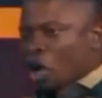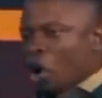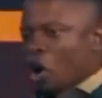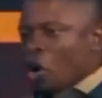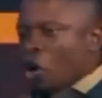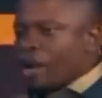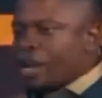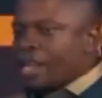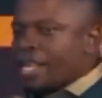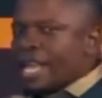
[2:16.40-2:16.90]

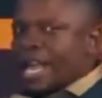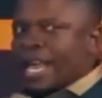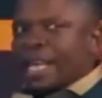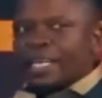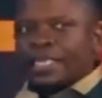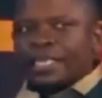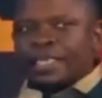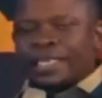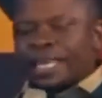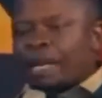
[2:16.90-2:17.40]
God
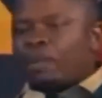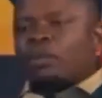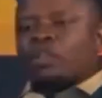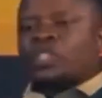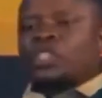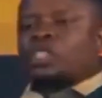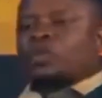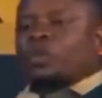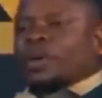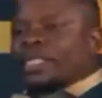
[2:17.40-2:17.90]
can
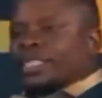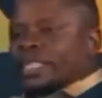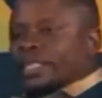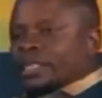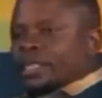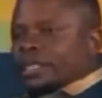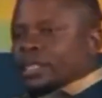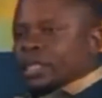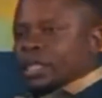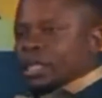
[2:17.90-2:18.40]
demonstrate
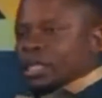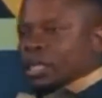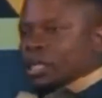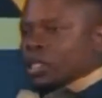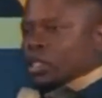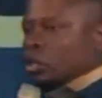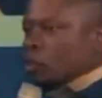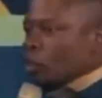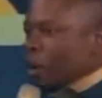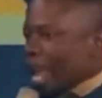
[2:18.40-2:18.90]
it
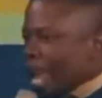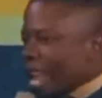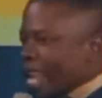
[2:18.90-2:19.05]
to